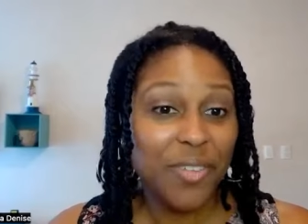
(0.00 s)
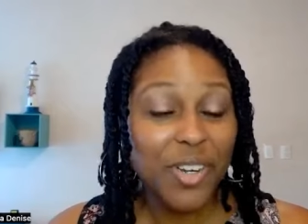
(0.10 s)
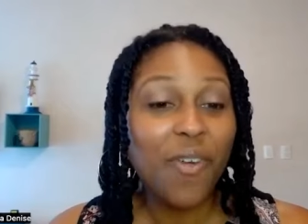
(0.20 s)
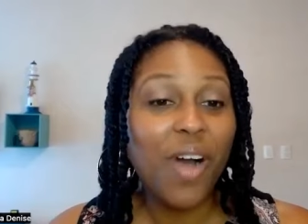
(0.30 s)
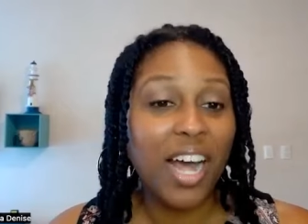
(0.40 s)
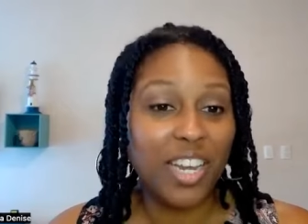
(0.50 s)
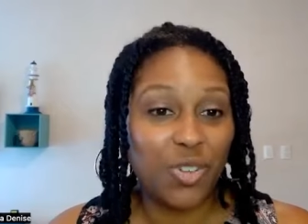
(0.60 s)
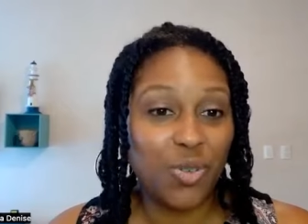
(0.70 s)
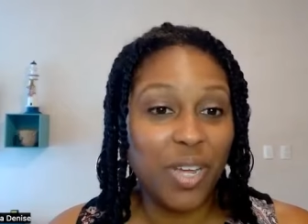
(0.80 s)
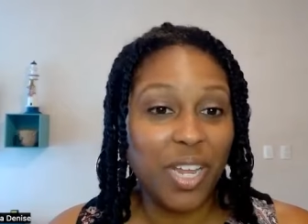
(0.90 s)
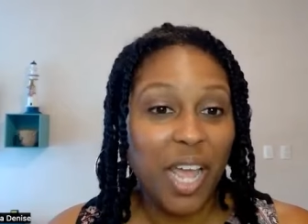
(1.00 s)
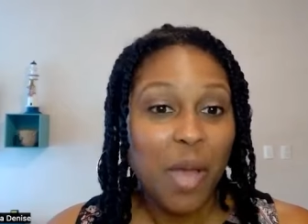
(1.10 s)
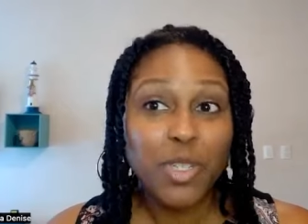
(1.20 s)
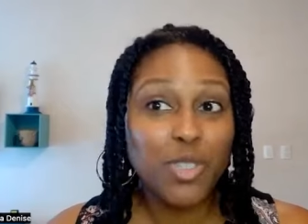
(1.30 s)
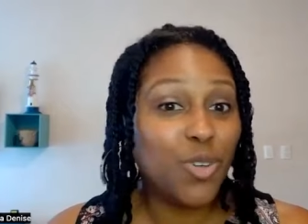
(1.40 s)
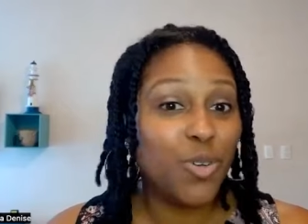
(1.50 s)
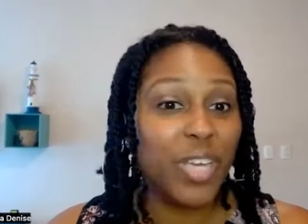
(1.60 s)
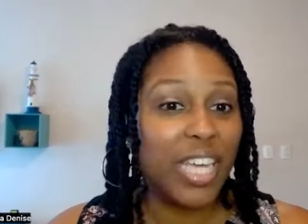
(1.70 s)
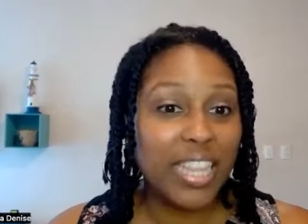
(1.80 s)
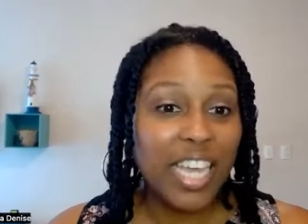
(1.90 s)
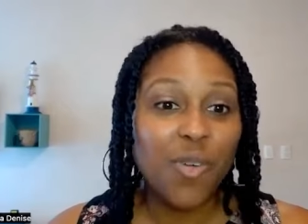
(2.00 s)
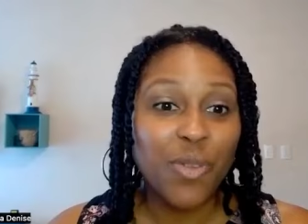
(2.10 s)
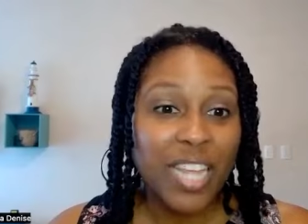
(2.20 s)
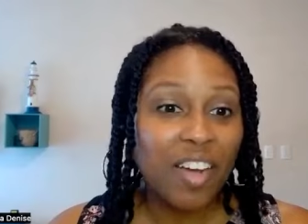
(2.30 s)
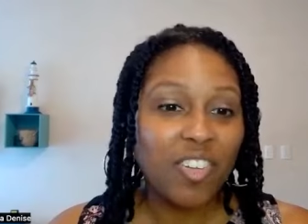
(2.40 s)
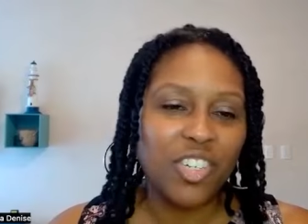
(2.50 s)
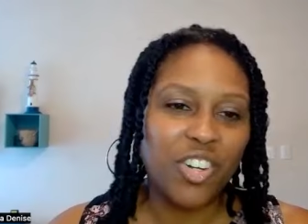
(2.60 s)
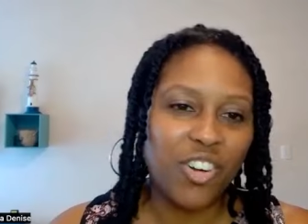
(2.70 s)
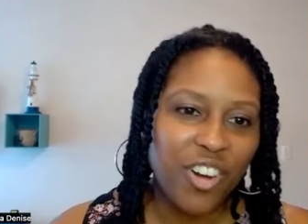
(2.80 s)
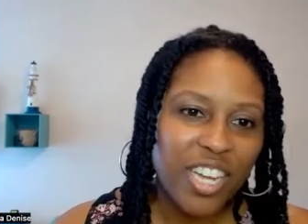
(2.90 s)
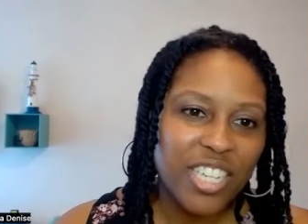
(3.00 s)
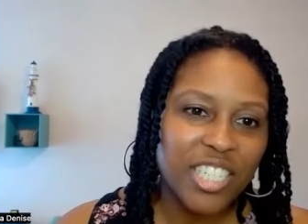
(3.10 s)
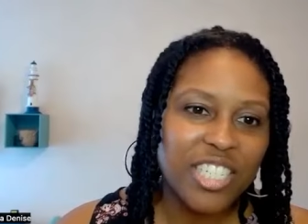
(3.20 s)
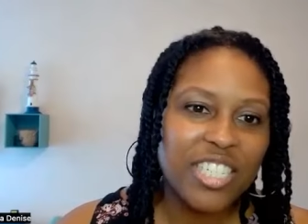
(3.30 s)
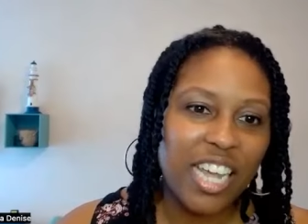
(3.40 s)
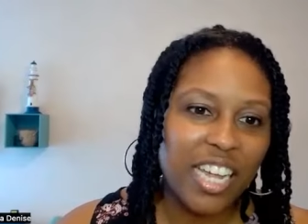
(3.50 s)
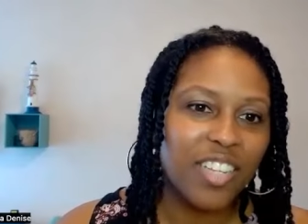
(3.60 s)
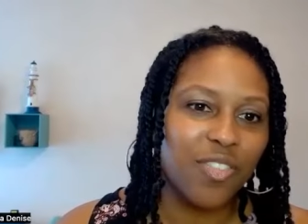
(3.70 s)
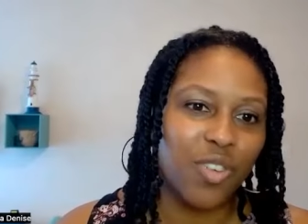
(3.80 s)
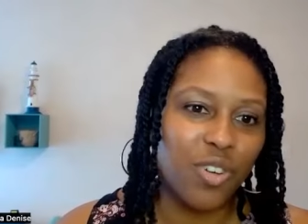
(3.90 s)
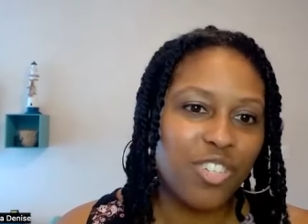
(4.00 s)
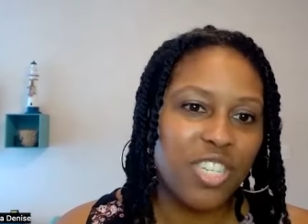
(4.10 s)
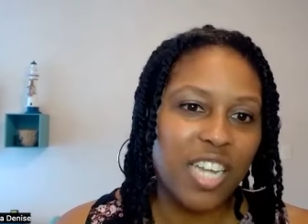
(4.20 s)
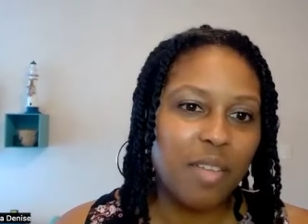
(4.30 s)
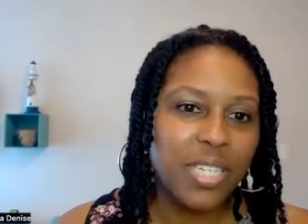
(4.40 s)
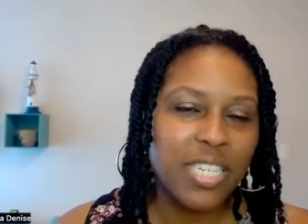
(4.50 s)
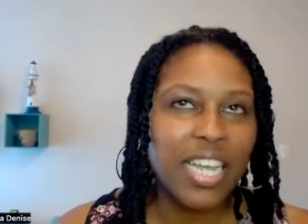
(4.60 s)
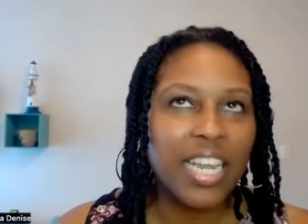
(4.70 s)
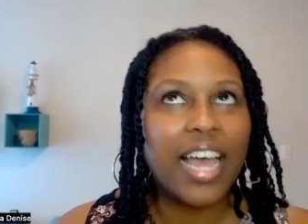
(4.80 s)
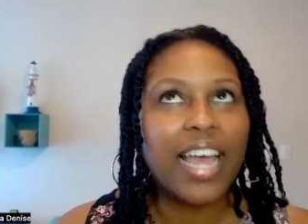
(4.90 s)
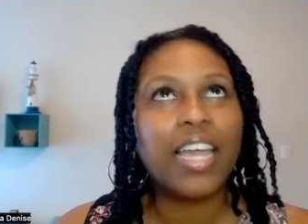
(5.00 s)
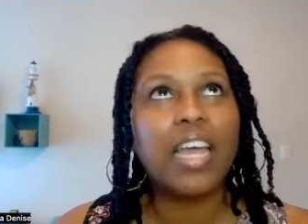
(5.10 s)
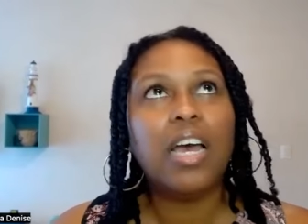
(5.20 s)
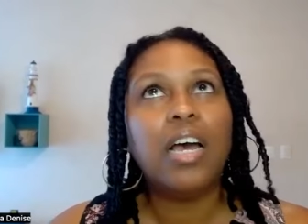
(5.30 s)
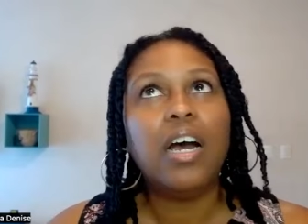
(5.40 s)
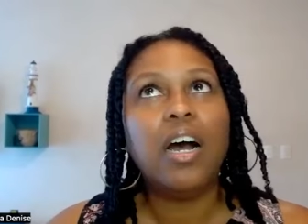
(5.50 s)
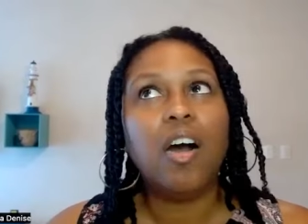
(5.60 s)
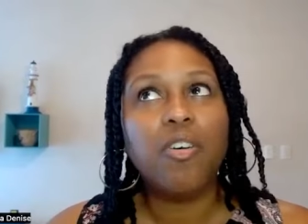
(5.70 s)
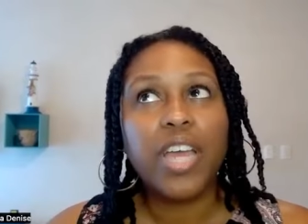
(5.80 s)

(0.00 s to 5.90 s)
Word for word: We know yeah. how to do it. But yeah. you don't get there without the courage to take the first step to say like, yeah.